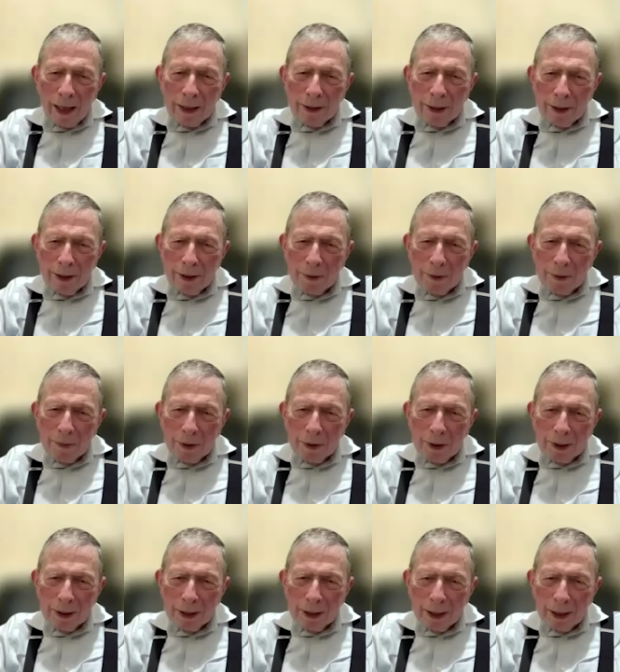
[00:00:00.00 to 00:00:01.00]
I didn't
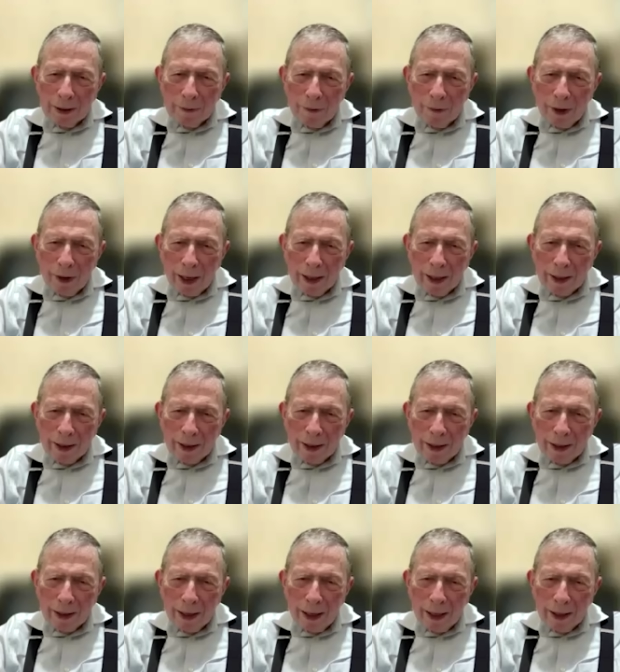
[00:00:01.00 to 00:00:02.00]
appreciate
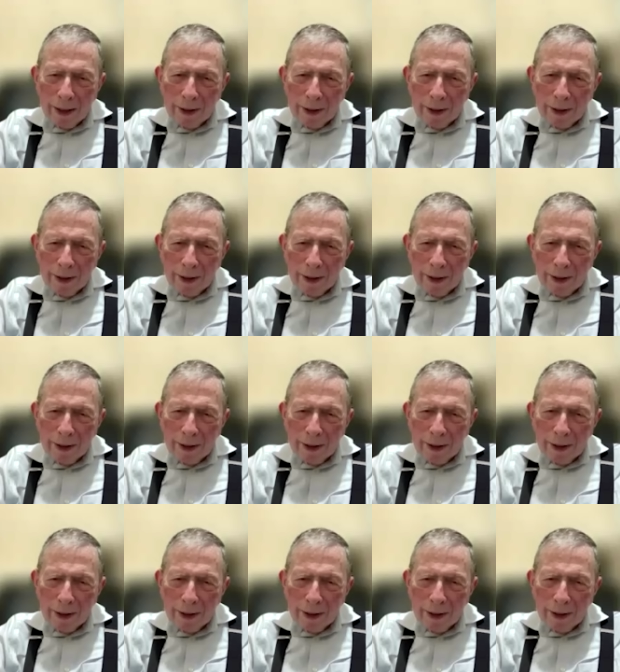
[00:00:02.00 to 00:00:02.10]
Van